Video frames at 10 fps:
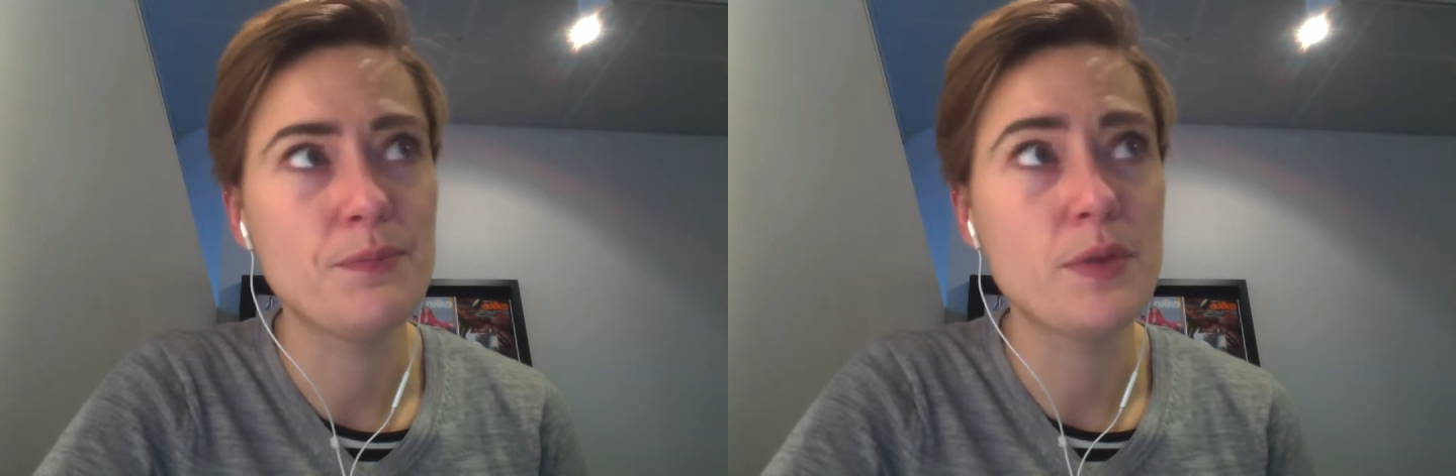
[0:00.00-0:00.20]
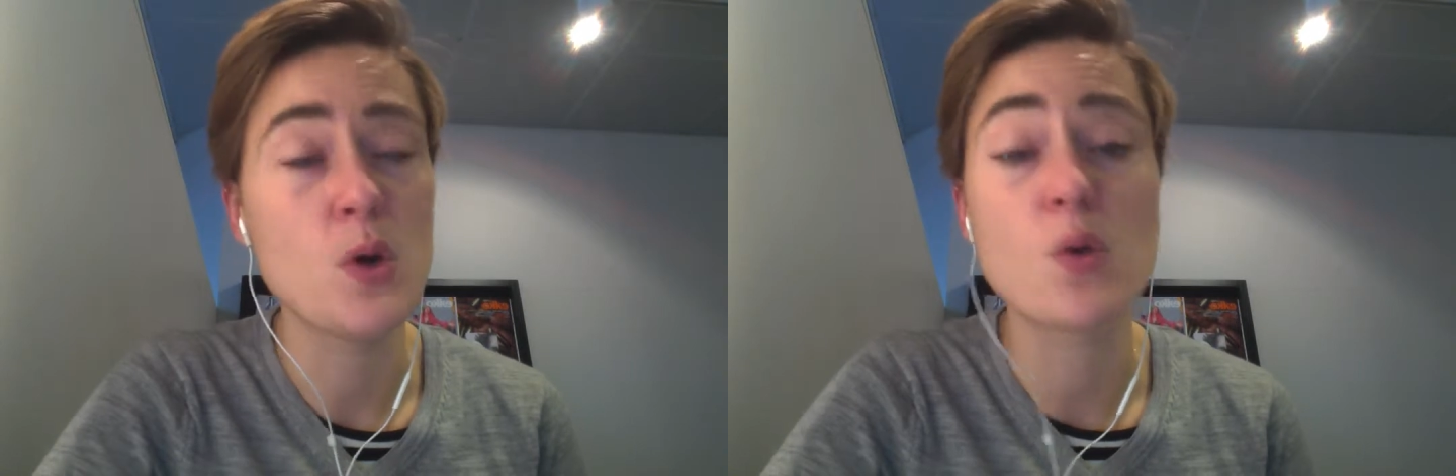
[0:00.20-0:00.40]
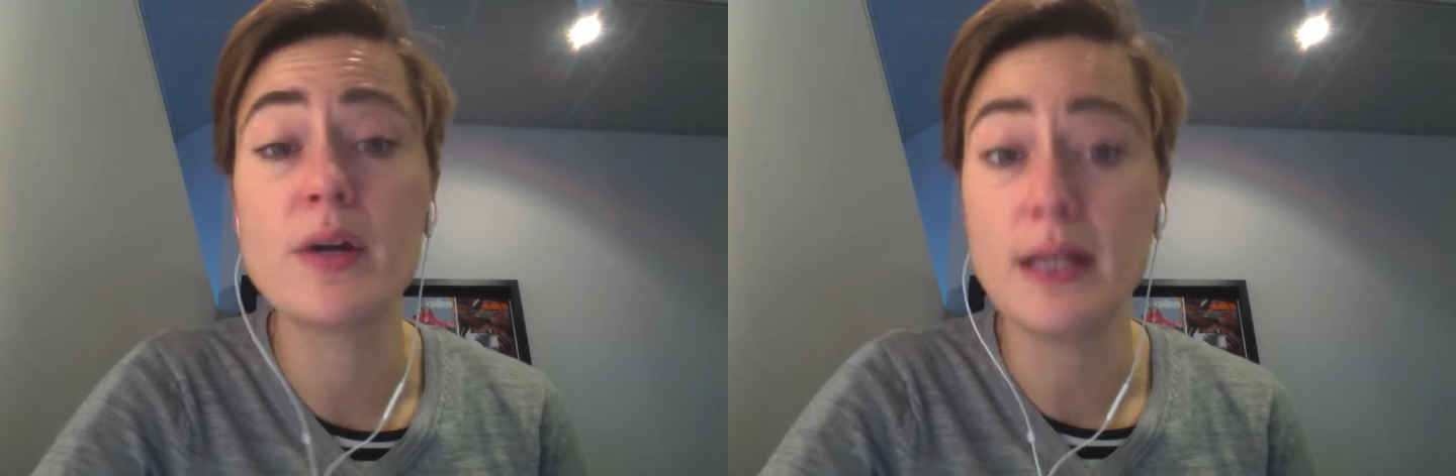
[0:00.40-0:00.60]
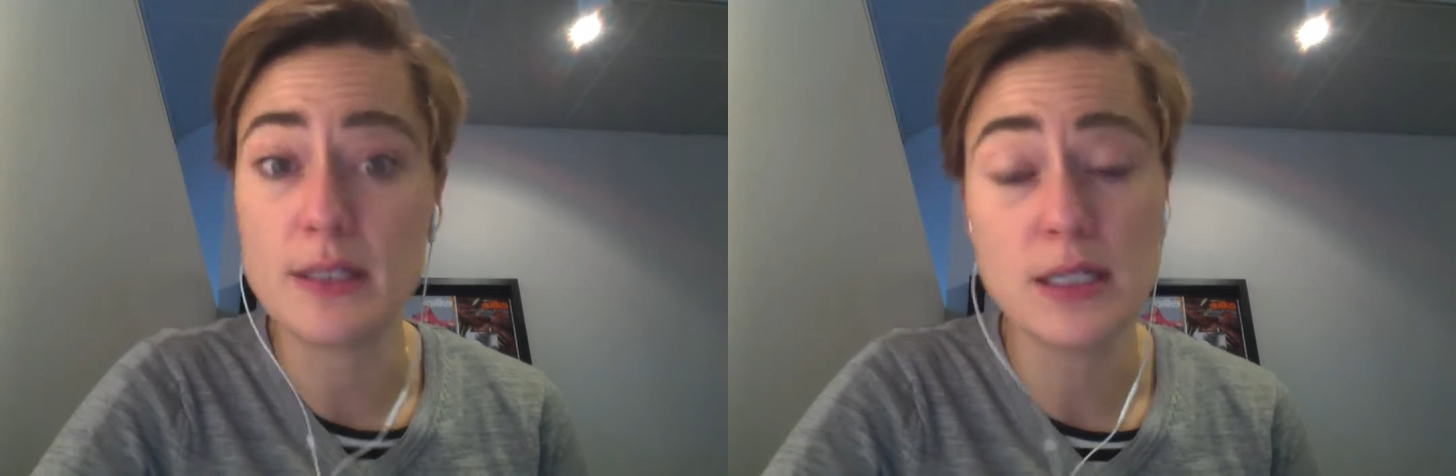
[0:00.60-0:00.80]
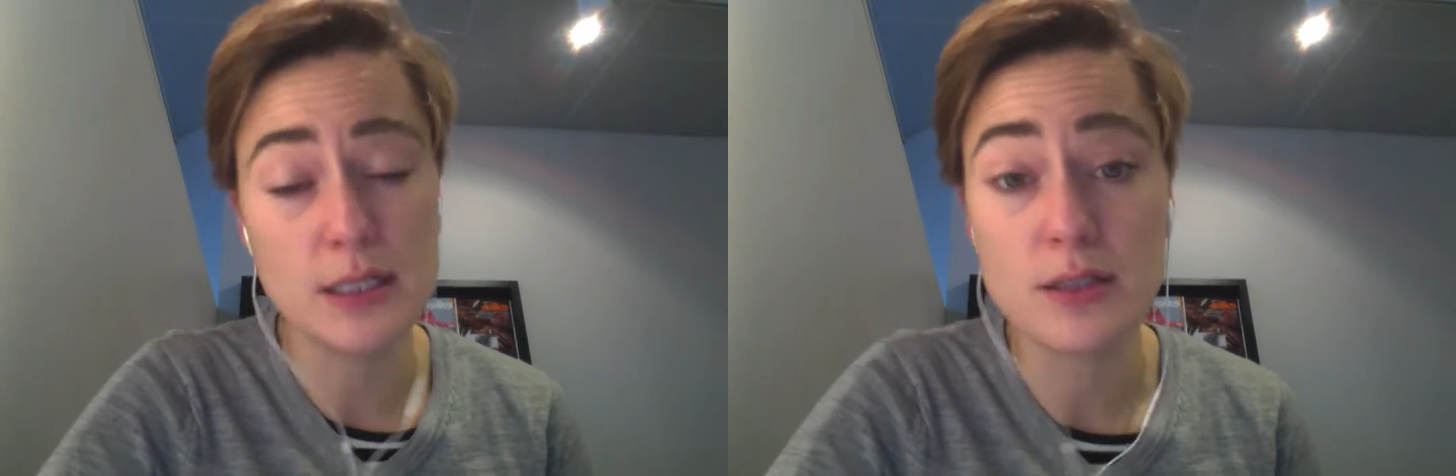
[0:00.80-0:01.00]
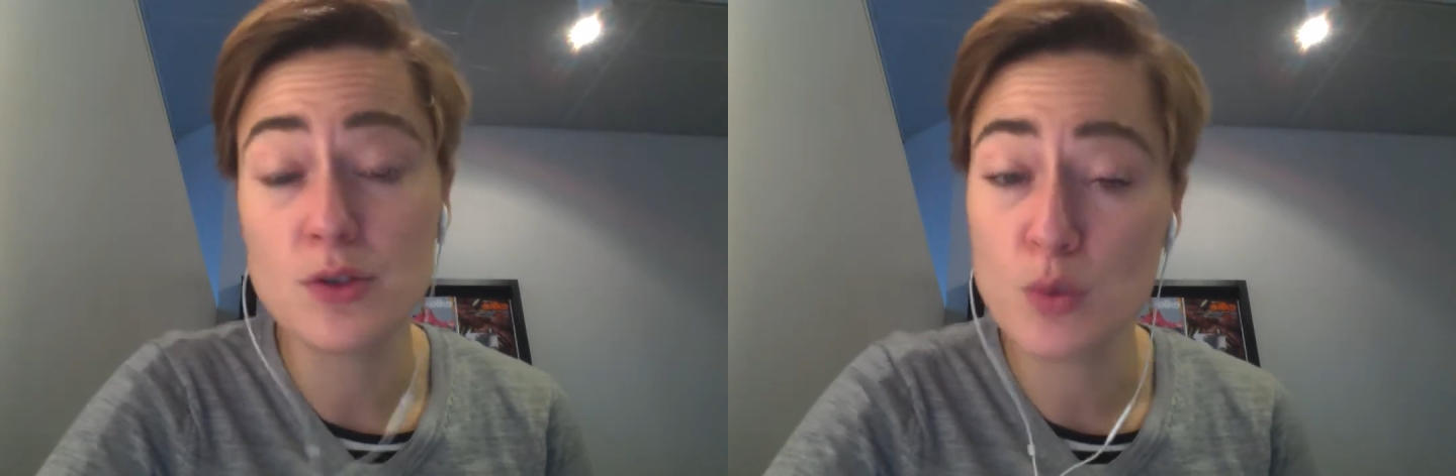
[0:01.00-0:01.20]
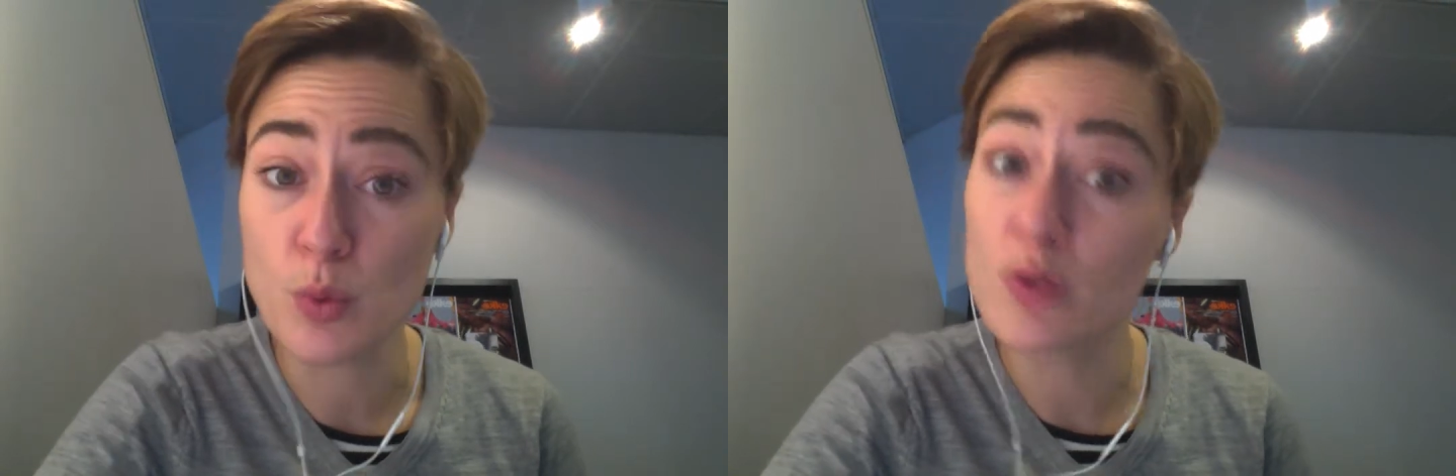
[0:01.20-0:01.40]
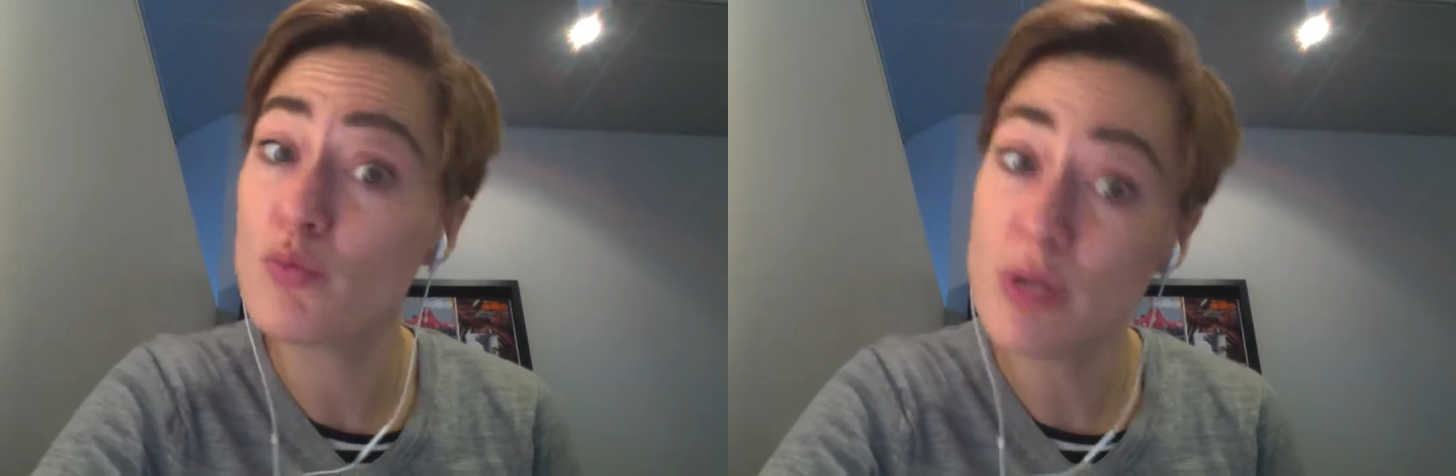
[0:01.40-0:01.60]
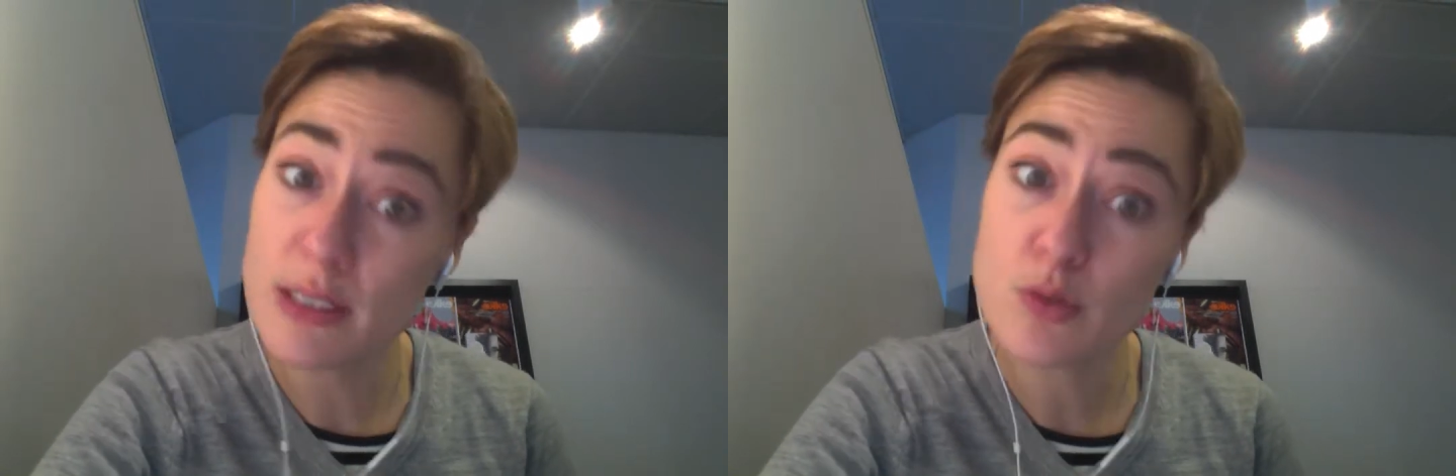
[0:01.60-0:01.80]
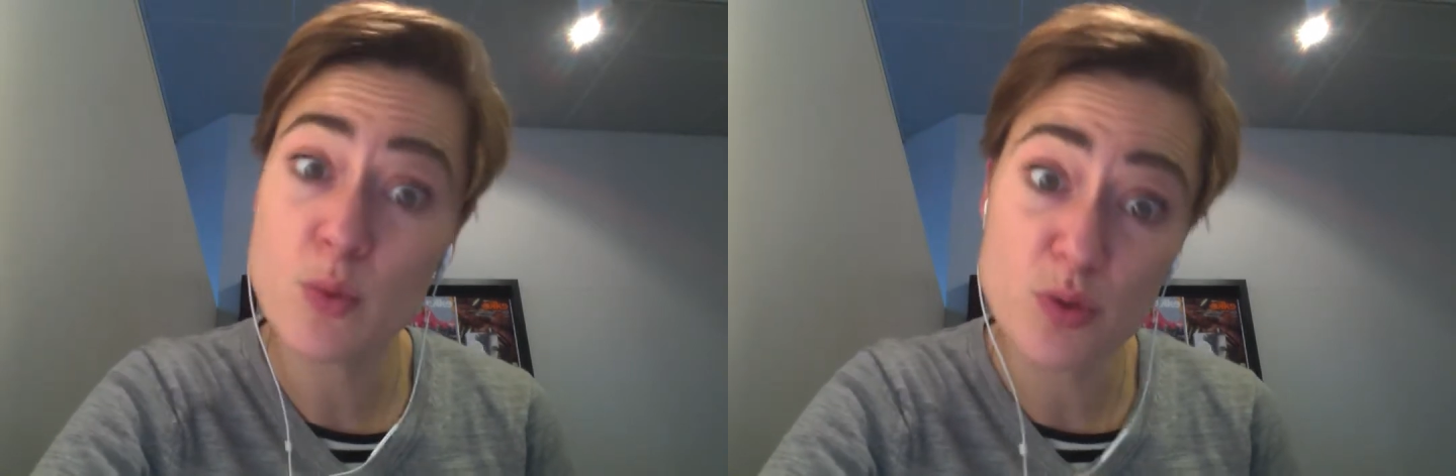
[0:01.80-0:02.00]
orientated
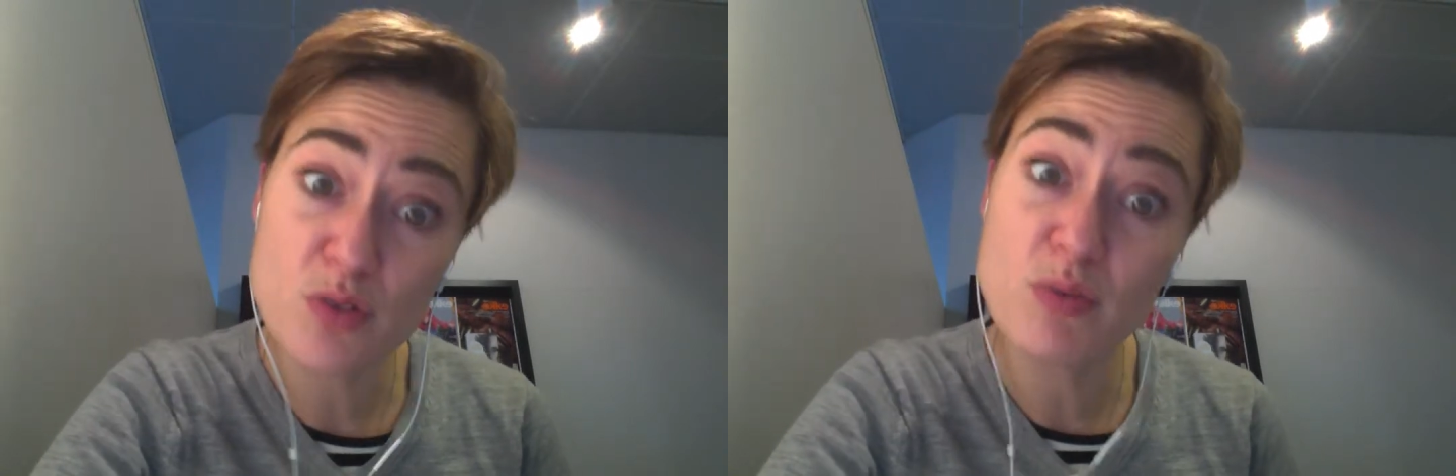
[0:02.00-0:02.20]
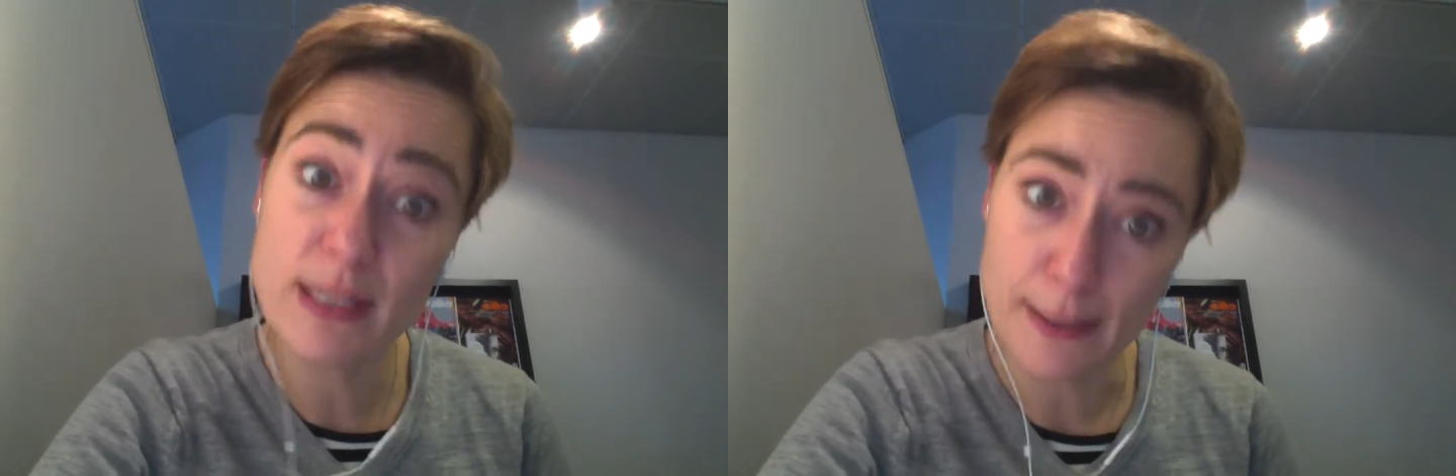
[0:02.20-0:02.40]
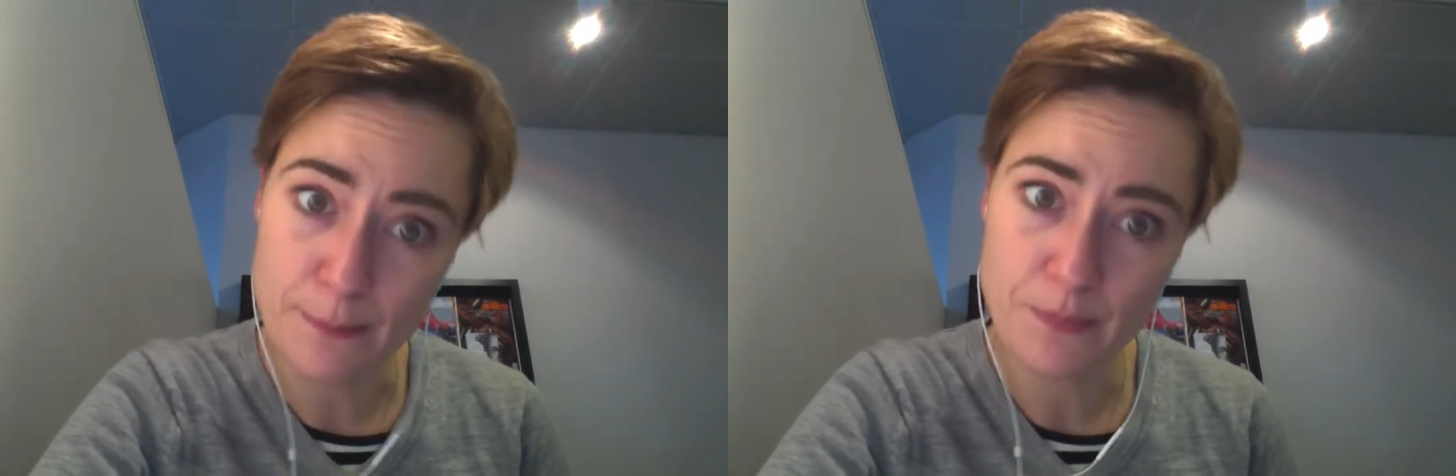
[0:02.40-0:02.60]
towards a reader?